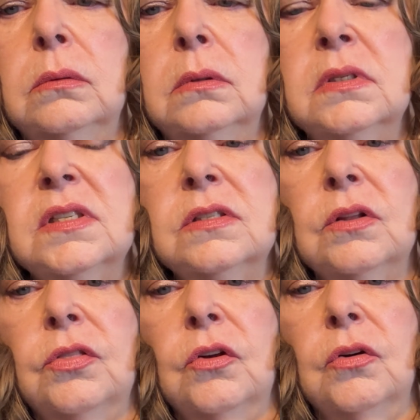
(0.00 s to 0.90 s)
This is a
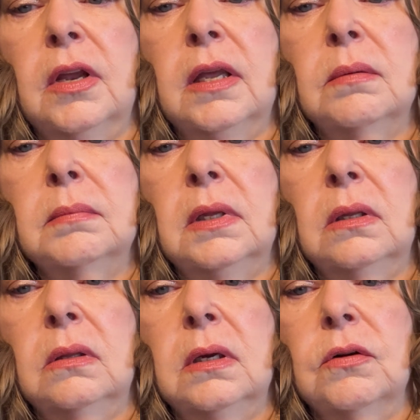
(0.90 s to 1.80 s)
30
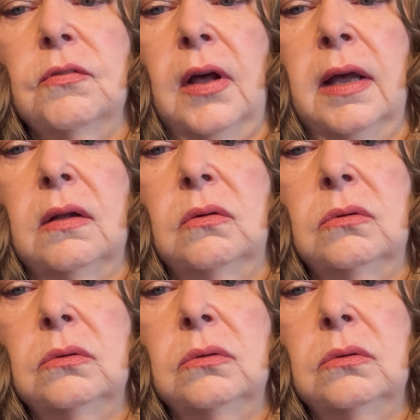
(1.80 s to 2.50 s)
milliliter vial.